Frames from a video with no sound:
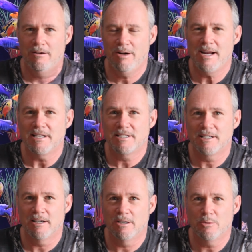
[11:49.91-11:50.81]
Alright,
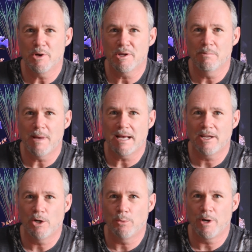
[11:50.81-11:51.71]
welcome back.
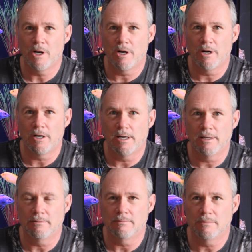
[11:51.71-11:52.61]
Here we
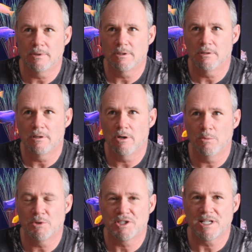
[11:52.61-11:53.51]
are
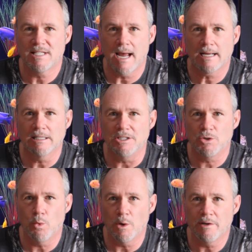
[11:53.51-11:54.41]
almost exactly
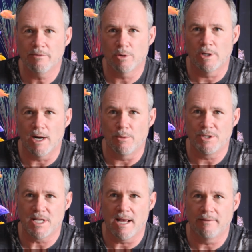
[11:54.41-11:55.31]
24
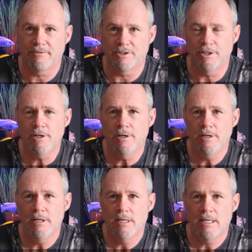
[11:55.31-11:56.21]
hours after,
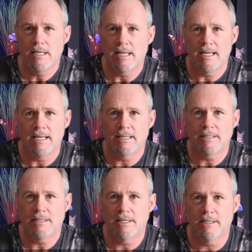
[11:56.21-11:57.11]

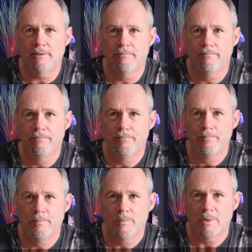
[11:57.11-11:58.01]
and
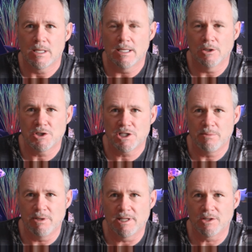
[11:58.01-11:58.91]
it looks to
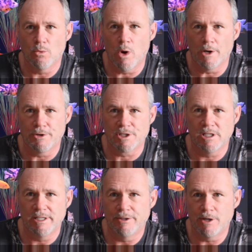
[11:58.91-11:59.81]
me like the water's
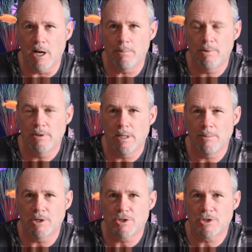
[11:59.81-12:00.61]
cleared up. I'm not